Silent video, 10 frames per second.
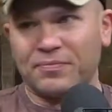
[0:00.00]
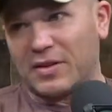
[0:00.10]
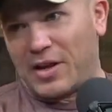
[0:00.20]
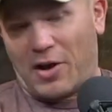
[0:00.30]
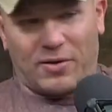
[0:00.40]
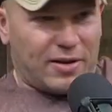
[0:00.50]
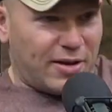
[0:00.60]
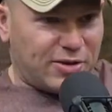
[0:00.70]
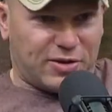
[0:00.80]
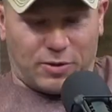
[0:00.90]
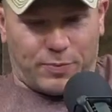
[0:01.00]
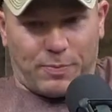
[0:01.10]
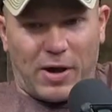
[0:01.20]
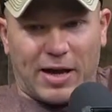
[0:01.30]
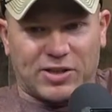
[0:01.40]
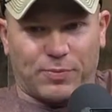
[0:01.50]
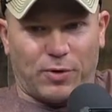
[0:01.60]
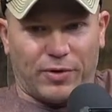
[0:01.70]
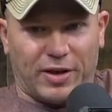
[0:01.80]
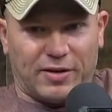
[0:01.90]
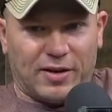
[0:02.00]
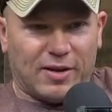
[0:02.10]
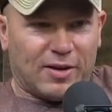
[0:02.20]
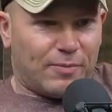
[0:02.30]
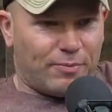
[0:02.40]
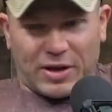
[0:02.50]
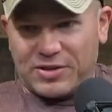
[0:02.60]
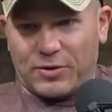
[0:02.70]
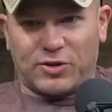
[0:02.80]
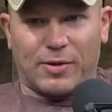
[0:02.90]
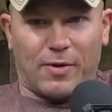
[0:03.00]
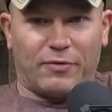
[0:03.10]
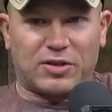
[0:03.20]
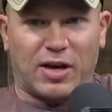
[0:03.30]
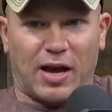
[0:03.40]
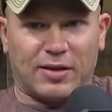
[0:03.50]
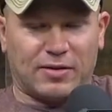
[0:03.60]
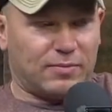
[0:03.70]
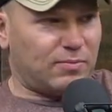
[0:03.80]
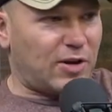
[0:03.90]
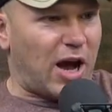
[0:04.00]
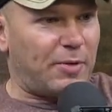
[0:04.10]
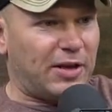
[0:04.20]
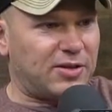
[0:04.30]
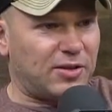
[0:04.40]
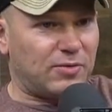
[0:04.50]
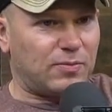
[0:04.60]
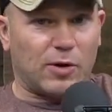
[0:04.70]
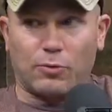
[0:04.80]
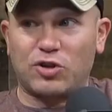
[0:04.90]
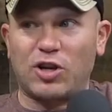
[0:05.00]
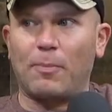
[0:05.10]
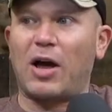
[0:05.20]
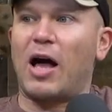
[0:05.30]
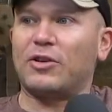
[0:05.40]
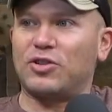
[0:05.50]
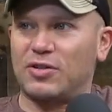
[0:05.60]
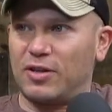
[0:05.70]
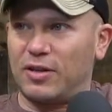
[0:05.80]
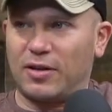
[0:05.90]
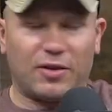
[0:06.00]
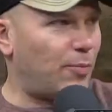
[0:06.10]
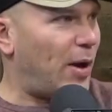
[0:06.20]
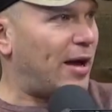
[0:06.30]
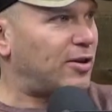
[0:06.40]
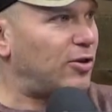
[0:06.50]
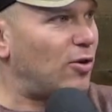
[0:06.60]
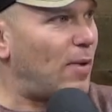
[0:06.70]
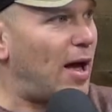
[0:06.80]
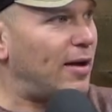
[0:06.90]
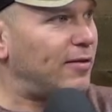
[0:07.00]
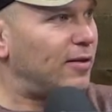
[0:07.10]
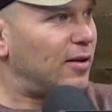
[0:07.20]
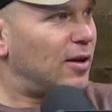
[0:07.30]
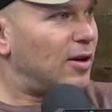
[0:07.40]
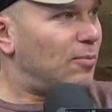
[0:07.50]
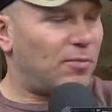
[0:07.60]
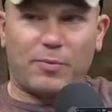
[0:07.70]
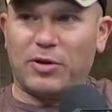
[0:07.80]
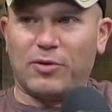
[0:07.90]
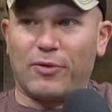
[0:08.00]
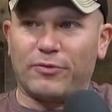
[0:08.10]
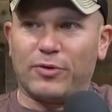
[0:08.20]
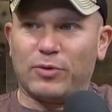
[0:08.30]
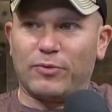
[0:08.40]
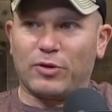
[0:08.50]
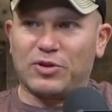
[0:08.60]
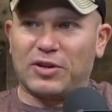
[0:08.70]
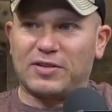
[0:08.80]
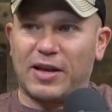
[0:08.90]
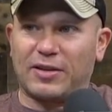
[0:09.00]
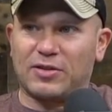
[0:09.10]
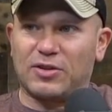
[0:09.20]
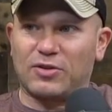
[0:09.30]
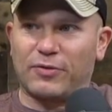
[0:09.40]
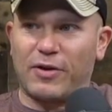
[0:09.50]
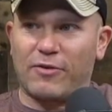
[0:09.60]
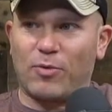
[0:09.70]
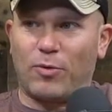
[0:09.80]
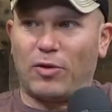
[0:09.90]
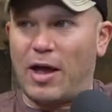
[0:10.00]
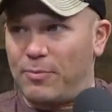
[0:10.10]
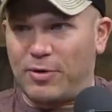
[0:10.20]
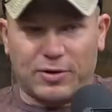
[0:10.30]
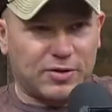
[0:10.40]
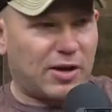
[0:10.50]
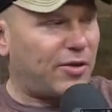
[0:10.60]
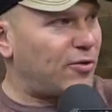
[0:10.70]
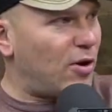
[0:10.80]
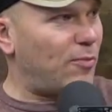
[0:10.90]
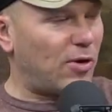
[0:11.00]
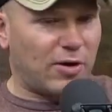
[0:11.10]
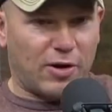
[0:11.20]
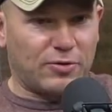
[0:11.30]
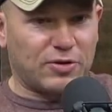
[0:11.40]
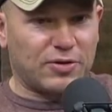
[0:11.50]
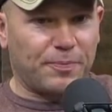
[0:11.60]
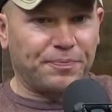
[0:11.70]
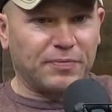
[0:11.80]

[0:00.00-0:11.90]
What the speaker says: Now, it could be possible that, based on some of his comments, that subconsciously in the back of your mind, maybe you don't view Virginia Tech in such a favorable light because Seth Greenberg coaches them.